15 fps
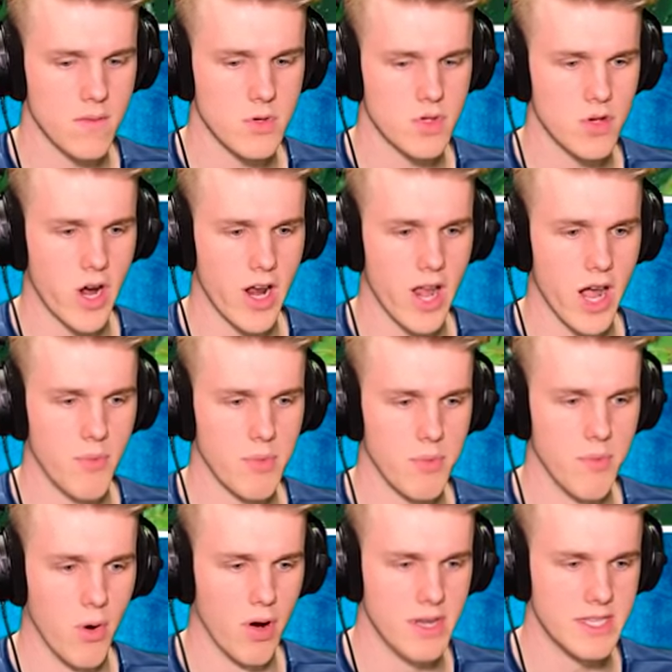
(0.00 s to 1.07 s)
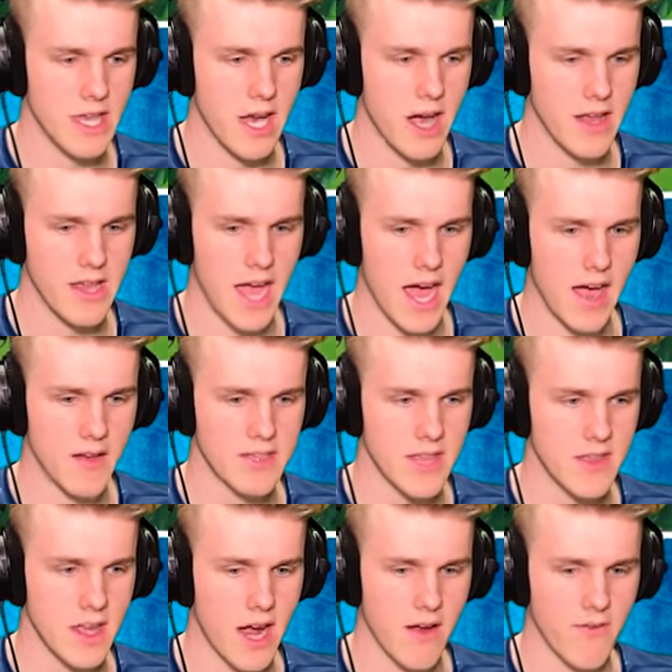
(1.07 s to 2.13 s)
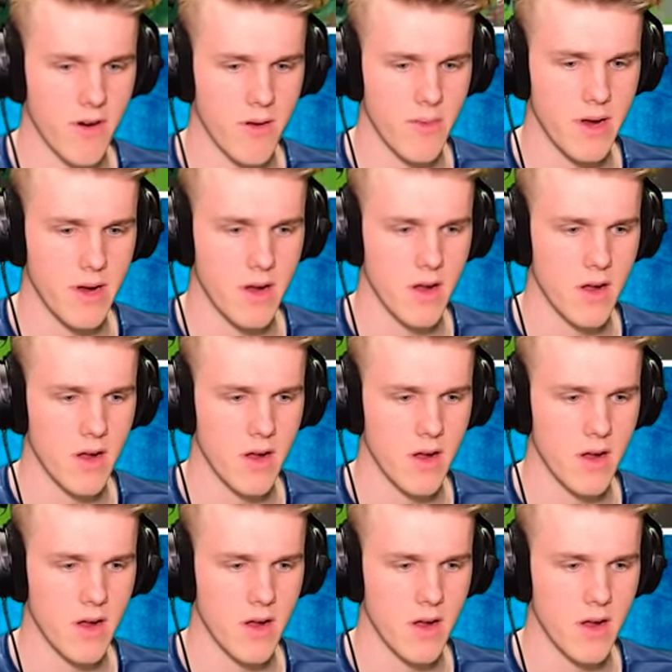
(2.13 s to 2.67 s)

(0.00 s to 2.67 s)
Just trying to I help the boys guy. out. Yeah, is that the guy Dude, in front of me?